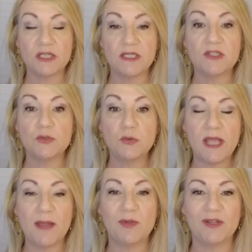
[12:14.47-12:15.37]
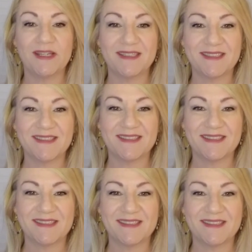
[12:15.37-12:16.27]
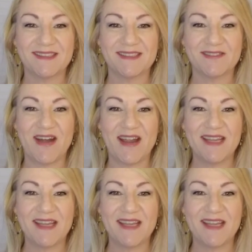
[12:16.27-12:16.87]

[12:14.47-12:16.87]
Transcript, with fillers: is to label it right?